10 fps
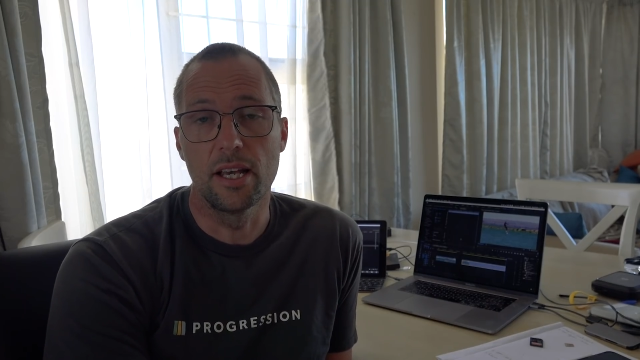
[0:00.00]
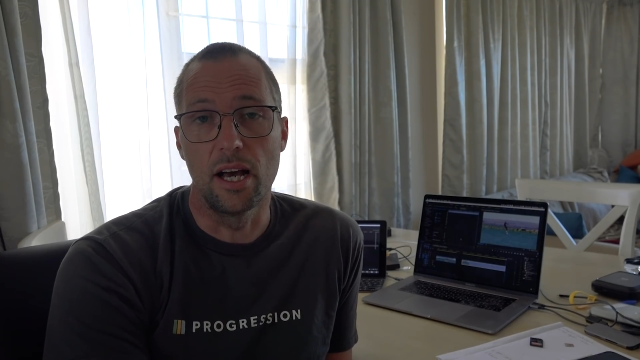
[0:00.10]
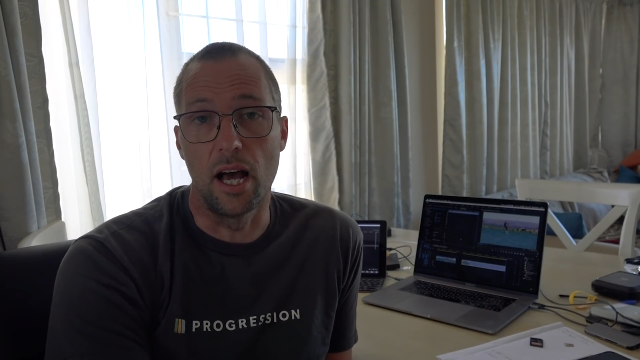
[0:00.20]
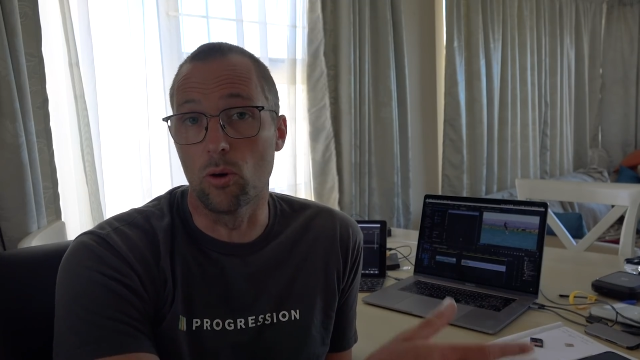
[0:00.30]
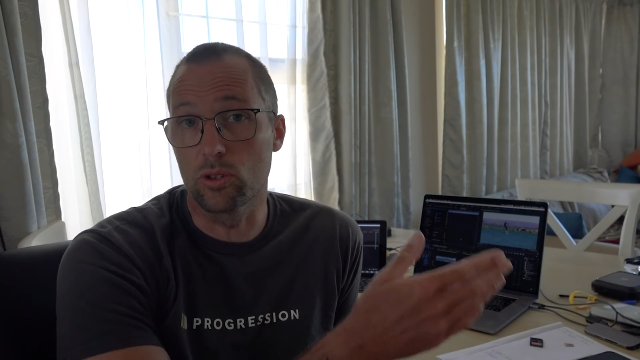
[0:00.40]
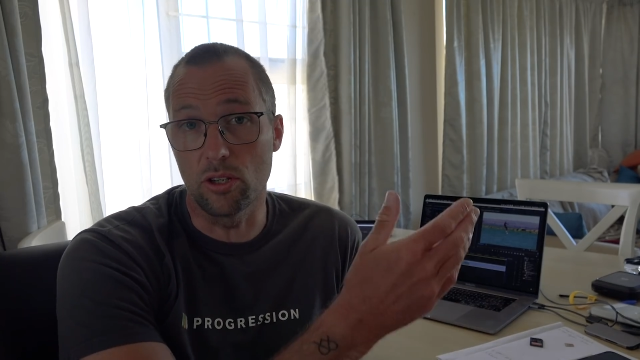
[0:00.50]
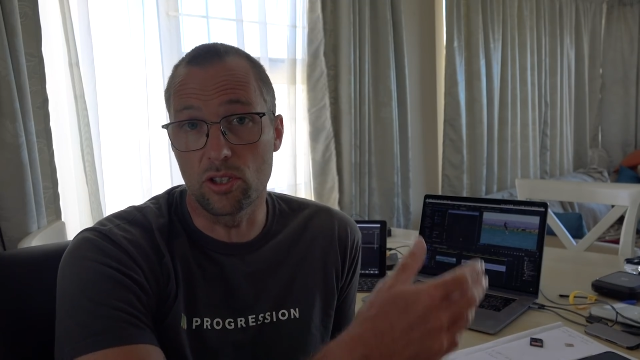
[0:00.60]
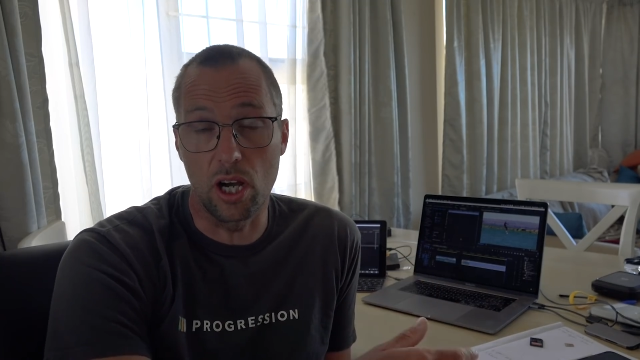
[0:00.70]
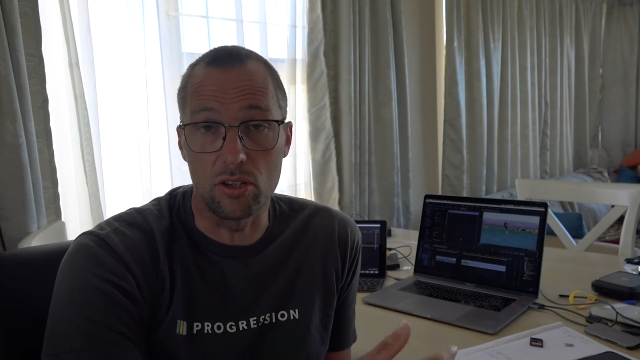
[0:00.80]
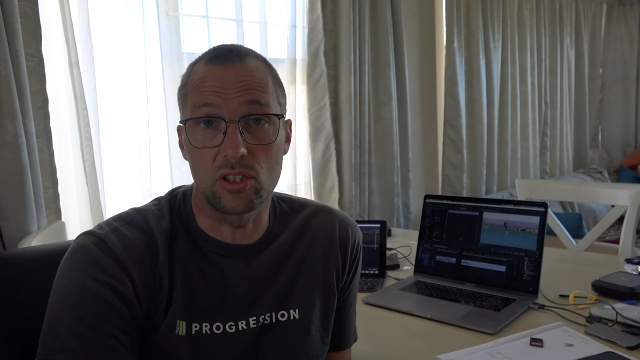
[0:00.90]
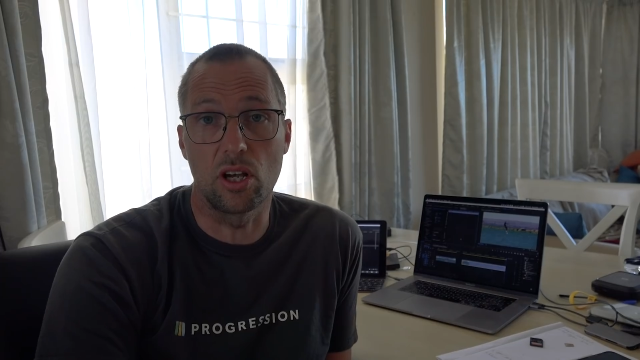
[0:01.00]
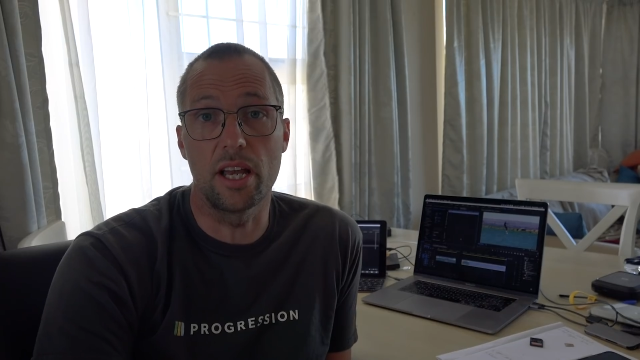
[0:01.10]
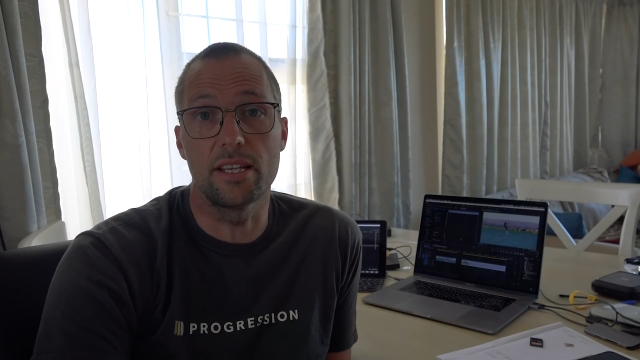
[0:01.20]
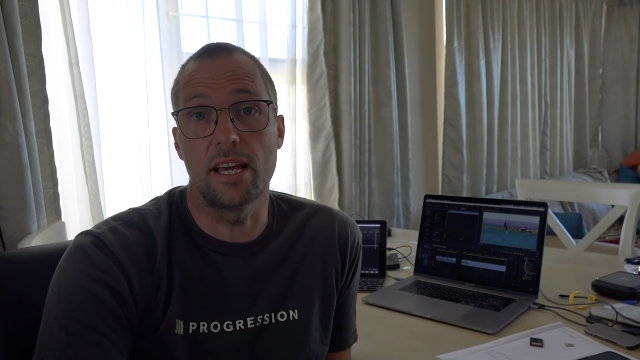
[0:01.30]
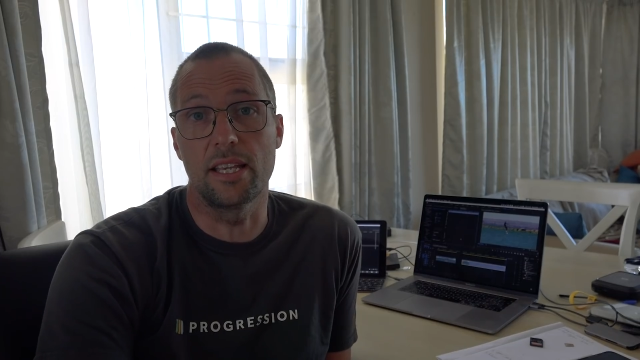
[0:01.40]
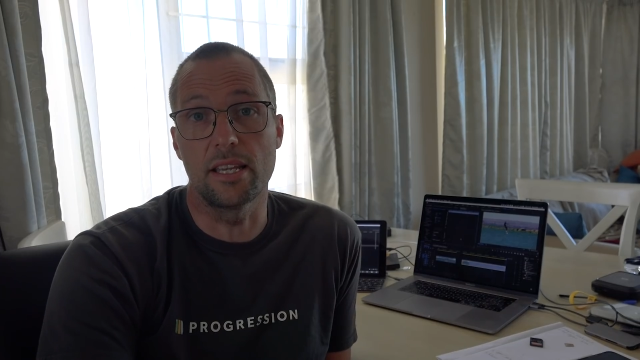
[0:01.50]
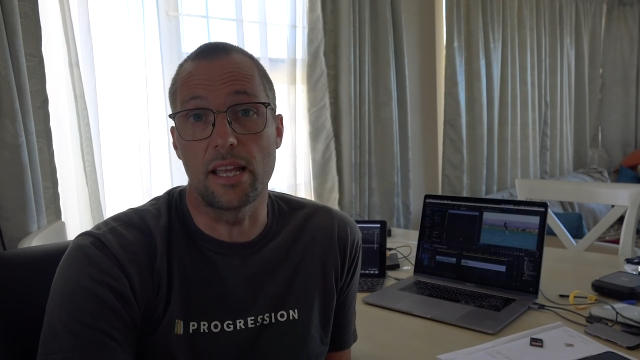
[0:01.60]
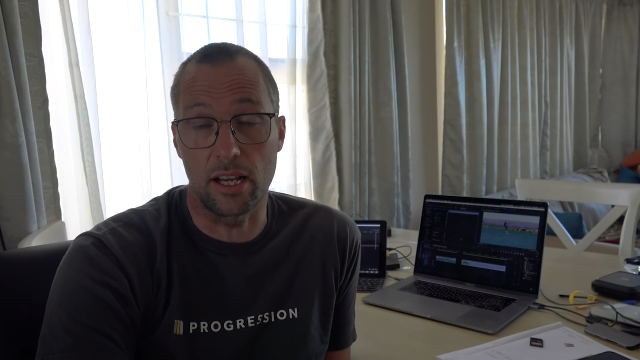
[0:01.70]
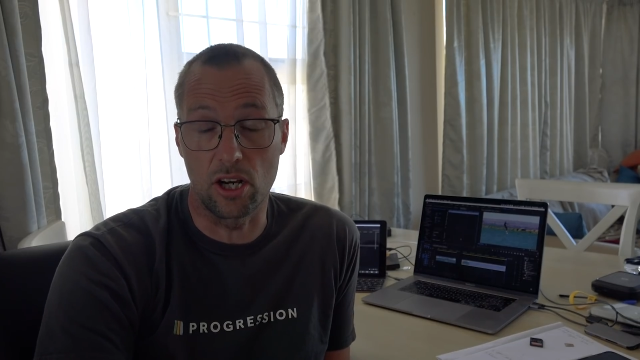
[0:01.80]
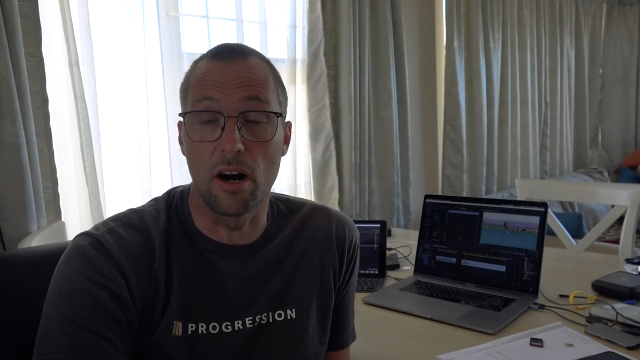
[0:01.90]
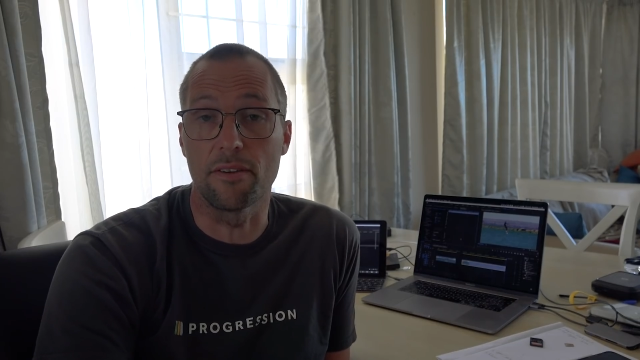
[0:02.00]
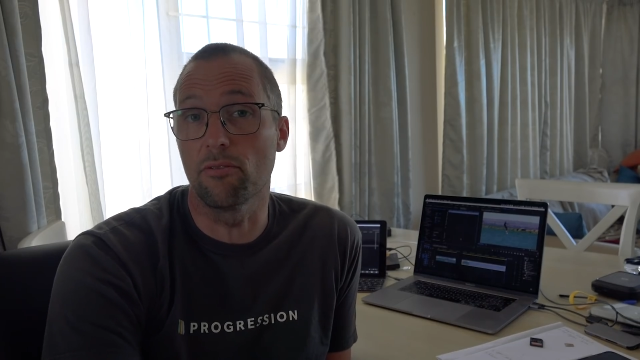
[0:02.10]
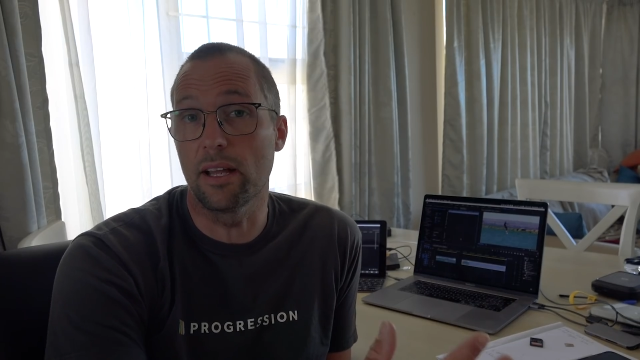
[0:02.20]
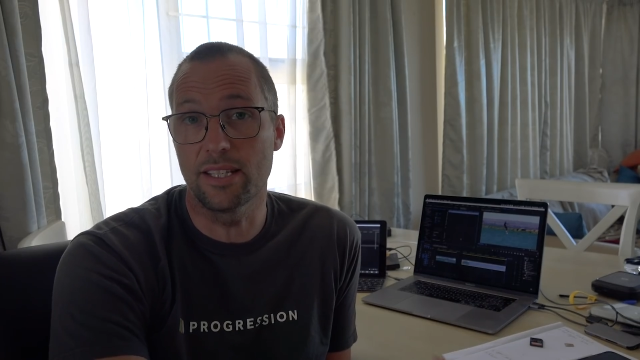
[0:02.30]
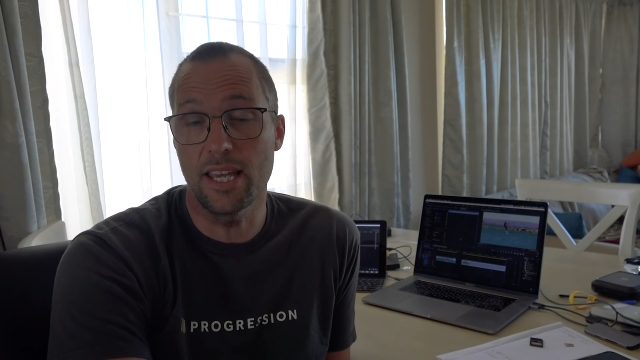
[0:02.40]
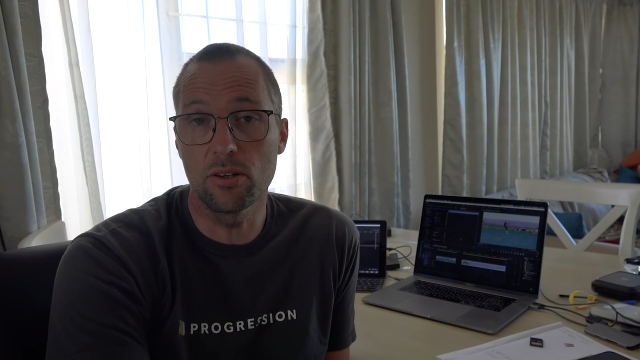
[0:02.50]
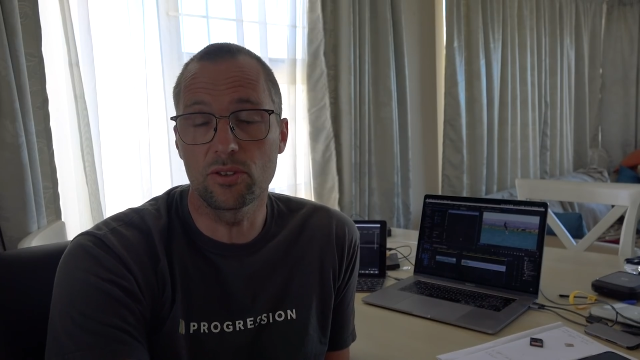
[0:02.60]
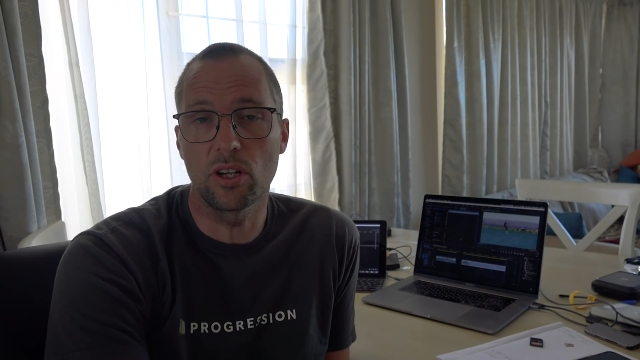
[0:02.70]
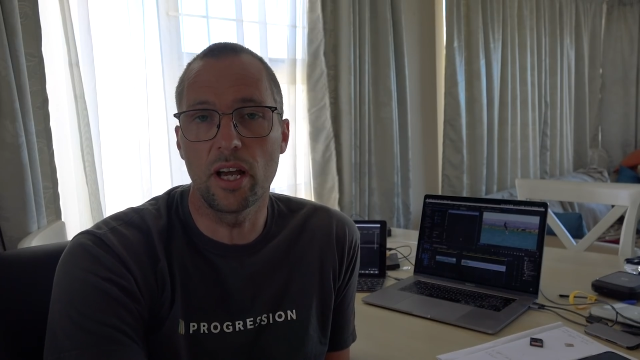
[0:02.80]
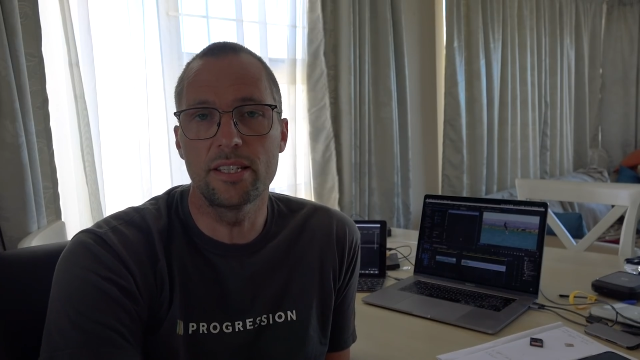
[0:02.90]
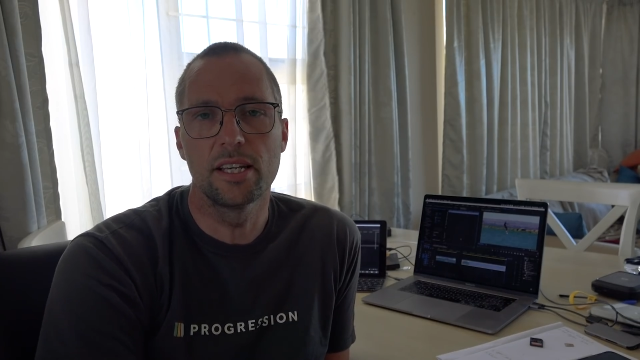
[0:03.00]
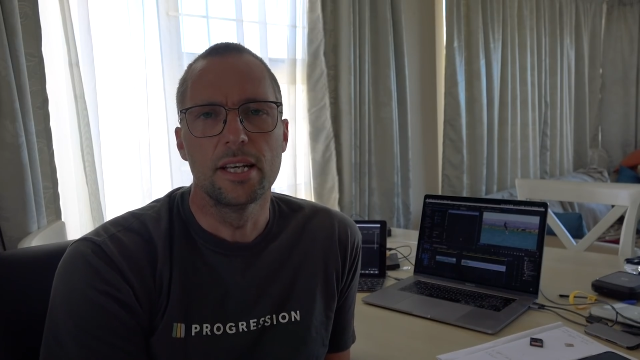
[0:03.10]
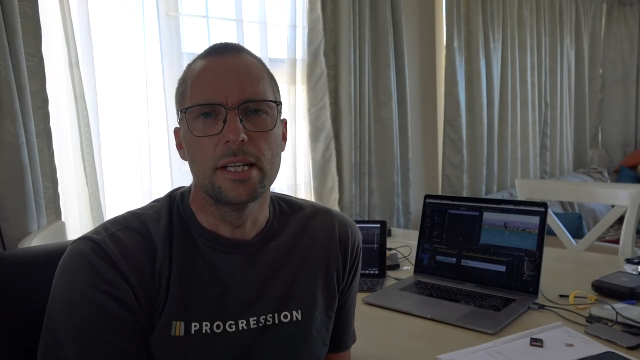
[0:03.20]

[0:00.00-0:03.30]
also toe side and carving round to heel side,